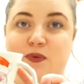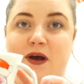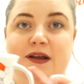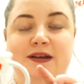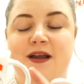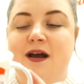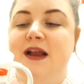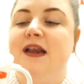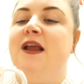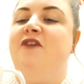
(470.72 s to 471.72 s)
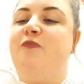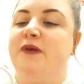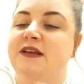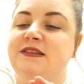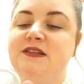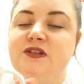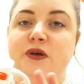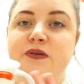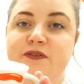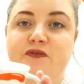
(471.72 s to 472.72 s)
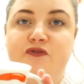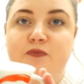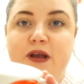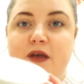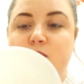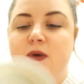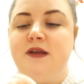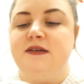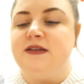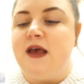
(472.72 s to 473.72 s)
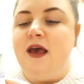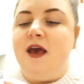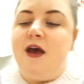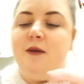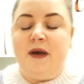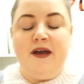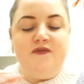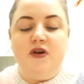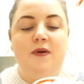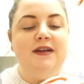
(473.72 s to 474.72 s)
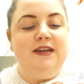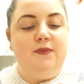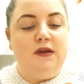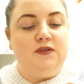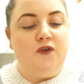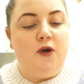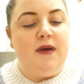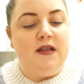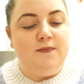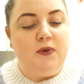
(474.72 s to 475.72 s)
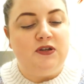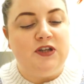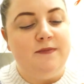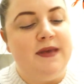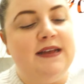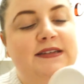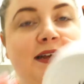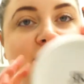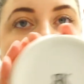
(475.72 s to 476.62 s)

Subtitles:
one I love because it's so different from my other ones, but I have no idea where it's from. At the bottom it says